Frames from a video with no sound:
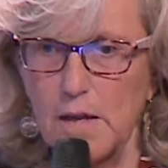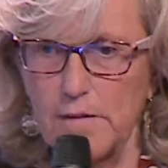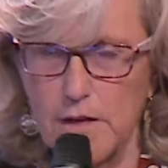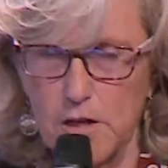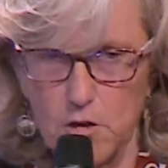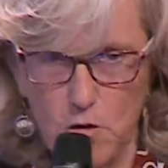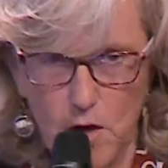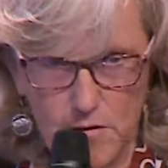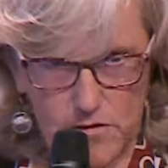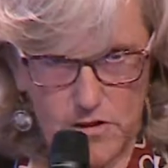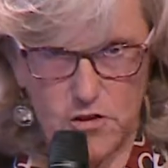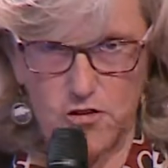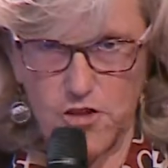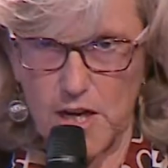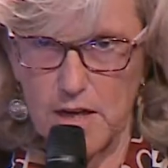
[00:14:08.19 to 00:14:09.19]
Then you have
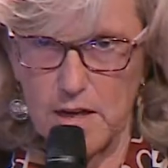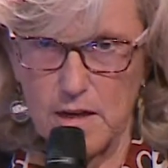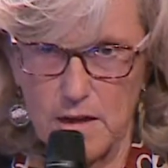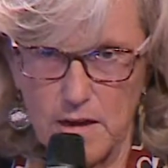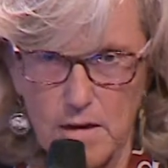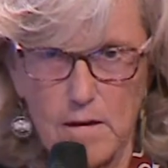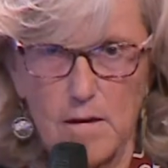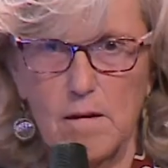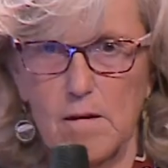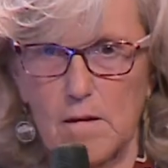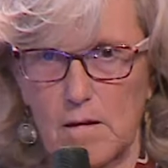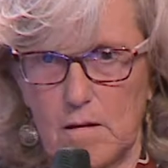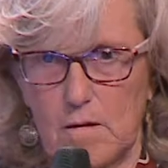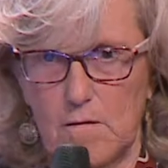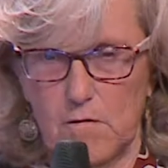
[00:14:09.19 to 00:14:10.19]
the check-in
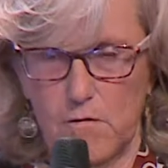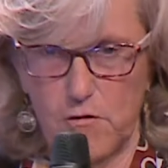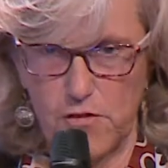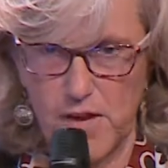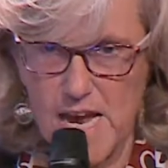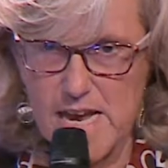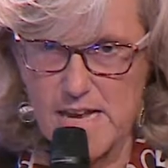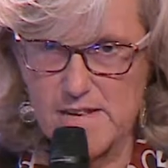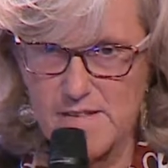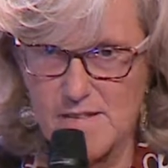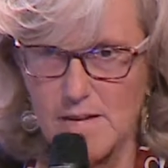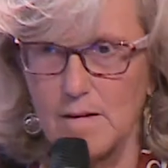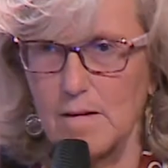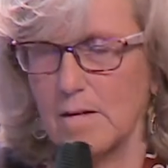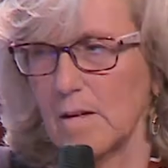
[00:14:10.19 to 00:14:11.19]
phase
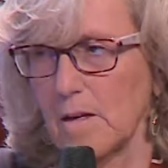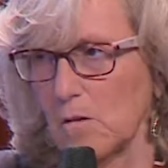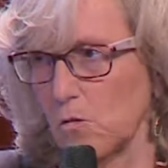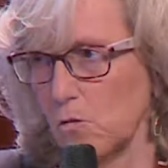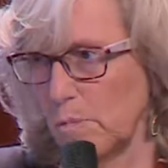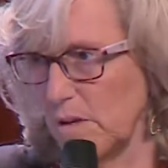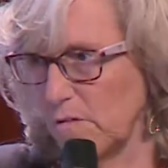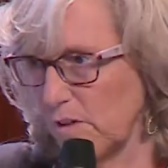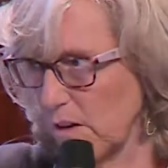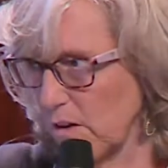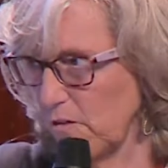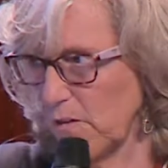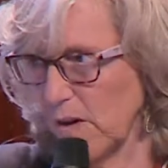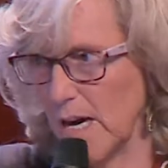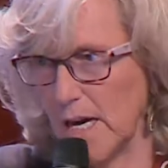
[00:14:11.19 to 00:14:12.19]
that could be
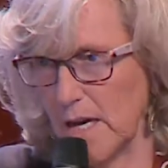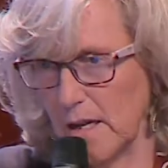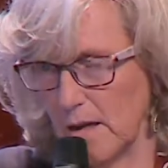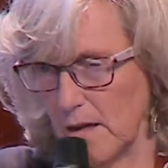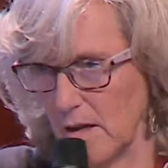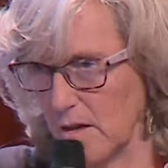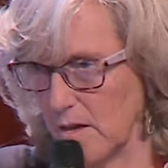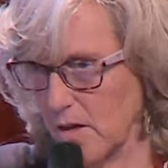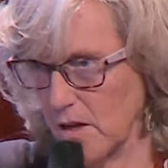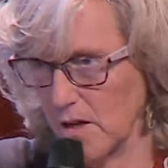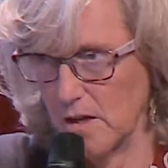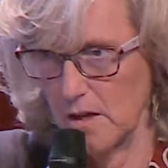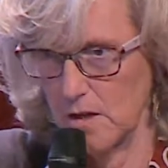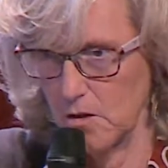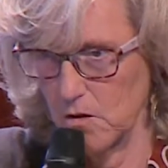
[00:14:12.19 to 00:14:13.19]
verified
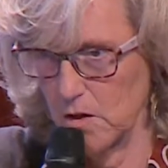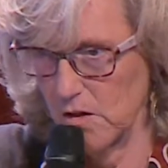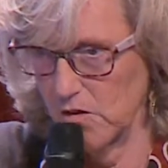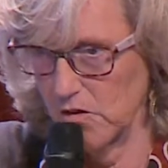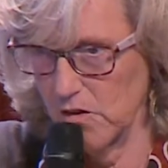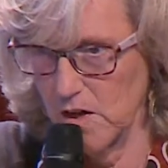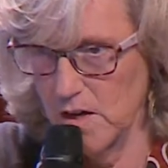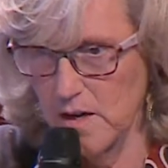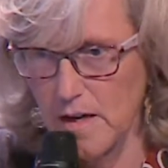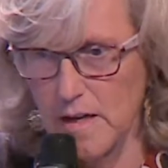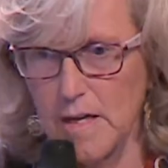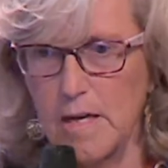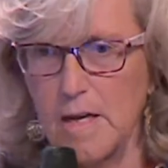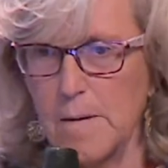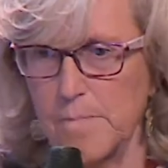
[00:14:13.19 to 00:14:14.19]
internally or
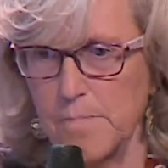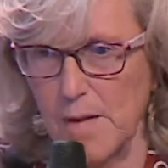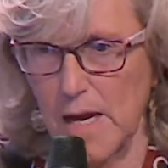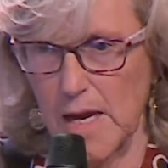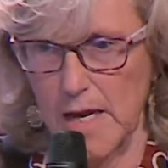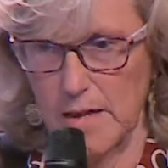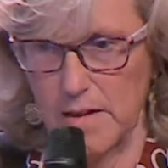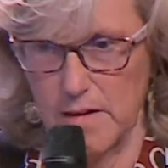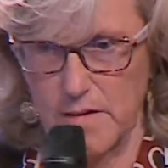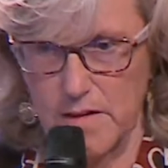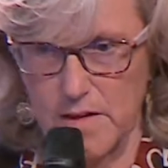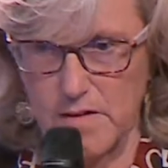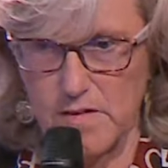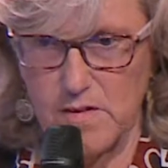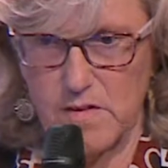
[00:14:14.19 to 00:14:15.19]
externally. And
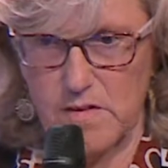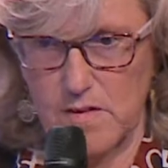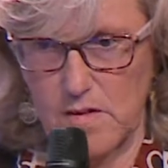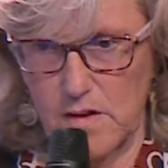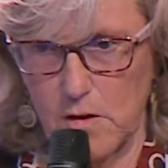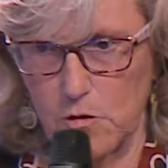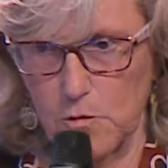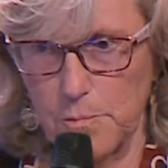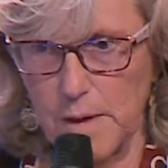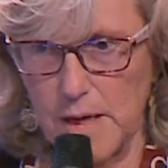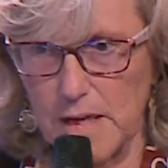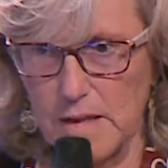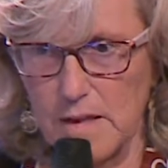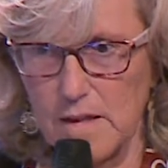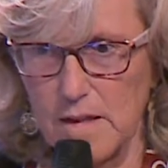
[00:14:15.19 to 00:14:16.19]
this is the second
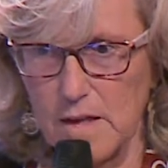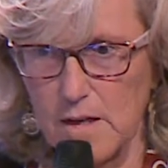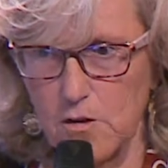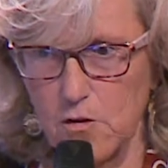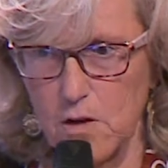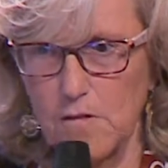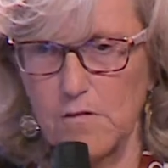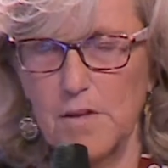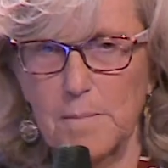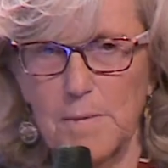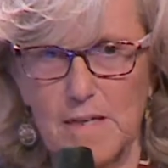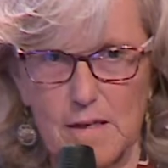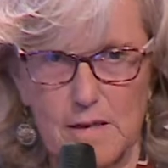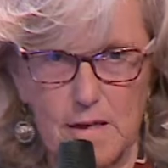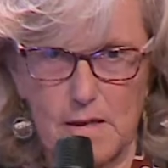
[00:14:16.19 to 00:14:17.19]
part. And then you have the
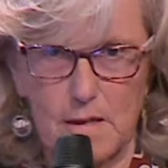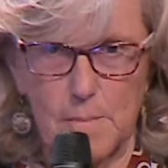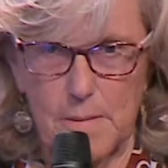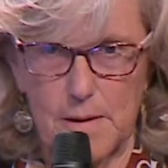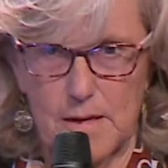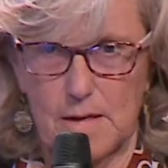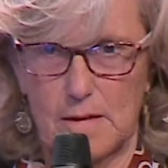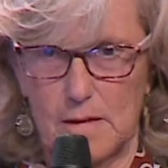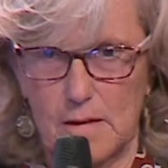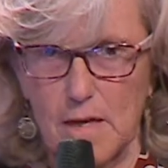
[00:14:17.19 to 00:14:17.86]
metadata part.